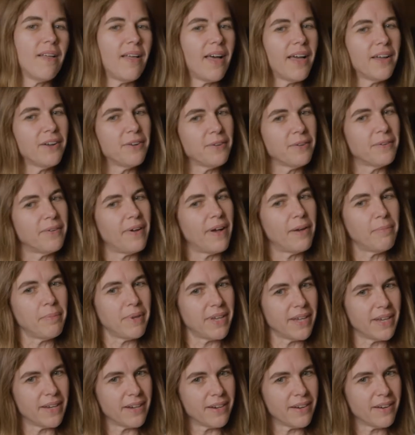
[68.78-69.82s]
I grew up
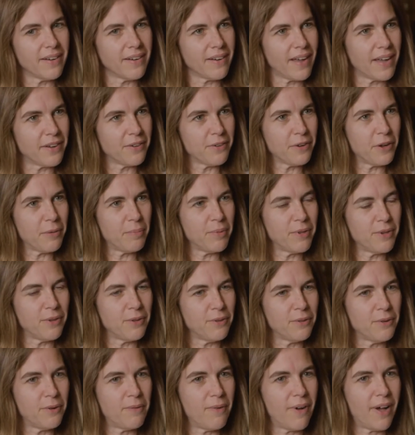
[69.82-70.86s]
here. I grew up in
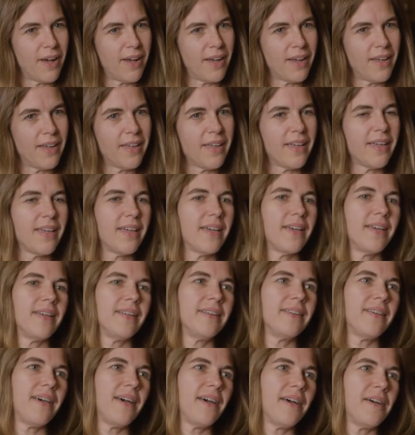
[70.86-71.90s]
Ottawa
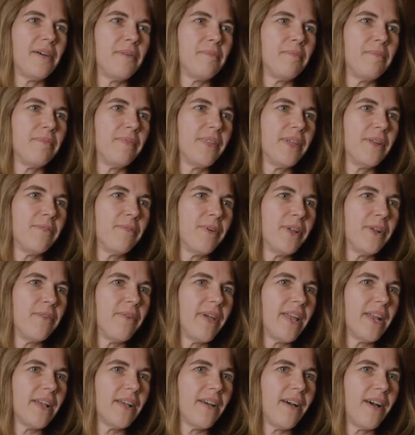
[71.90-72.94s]
and then went
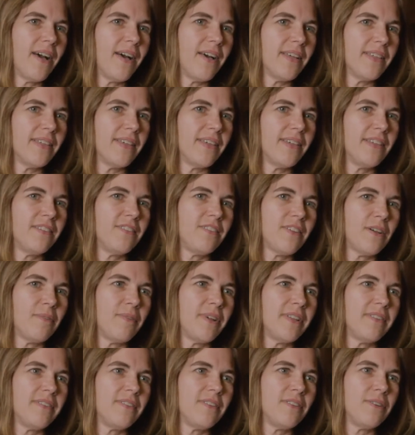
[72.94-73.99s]
away to college. I
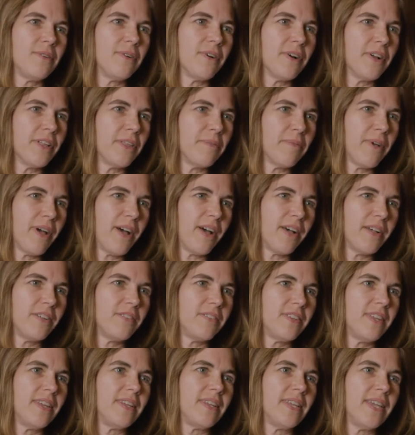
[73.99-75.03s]
went to Earlham College
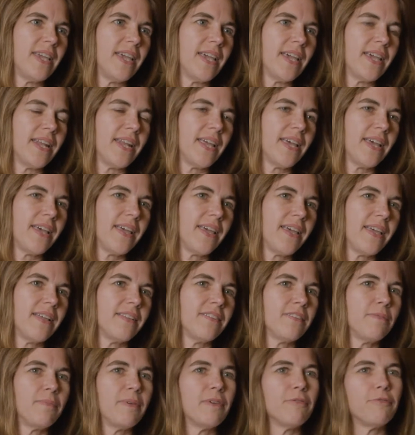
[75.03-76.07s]
in Indiana and
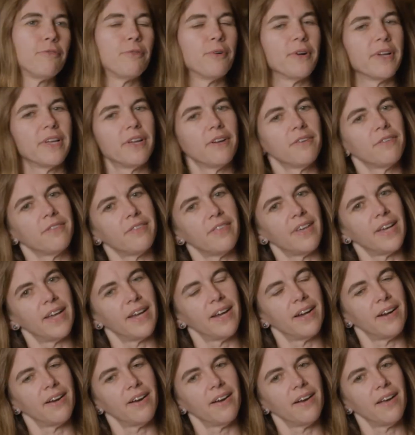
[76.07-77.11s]
spent 4 years
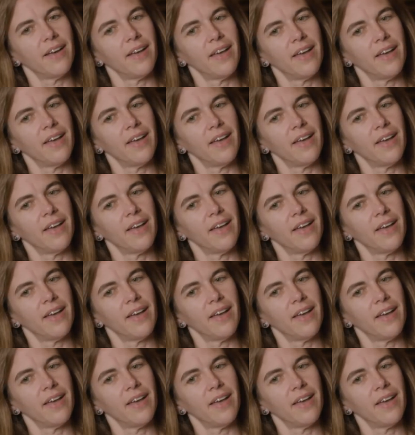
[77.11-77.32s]
there.